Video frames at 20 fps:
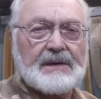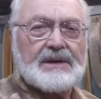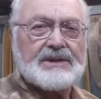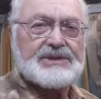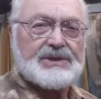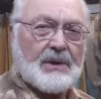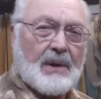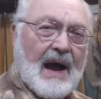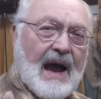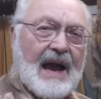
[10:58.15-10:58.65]

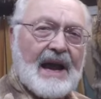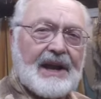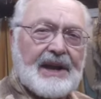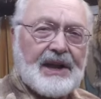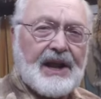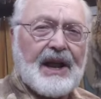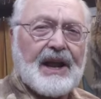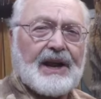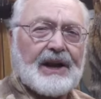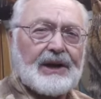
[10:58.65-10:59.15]
so I
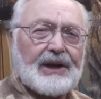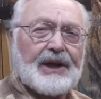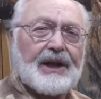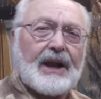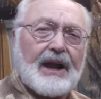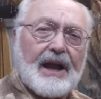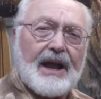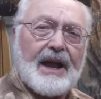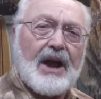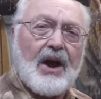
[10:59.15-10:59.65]
need a
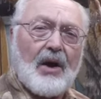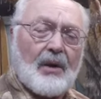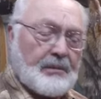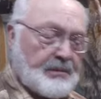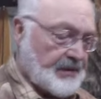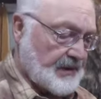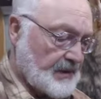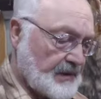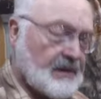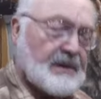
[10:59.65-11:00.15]
little help,
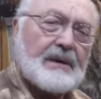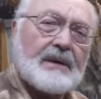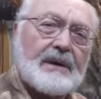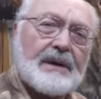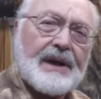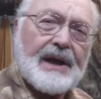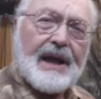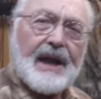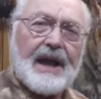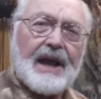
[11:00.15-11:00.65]

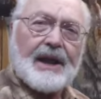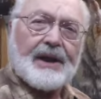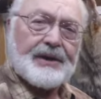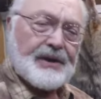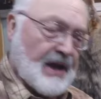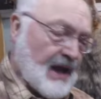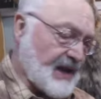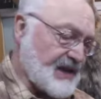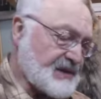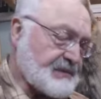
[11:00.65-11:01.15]
and
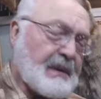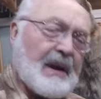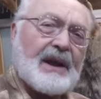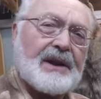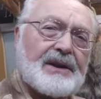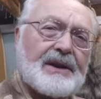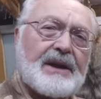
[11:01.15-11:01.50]
I spend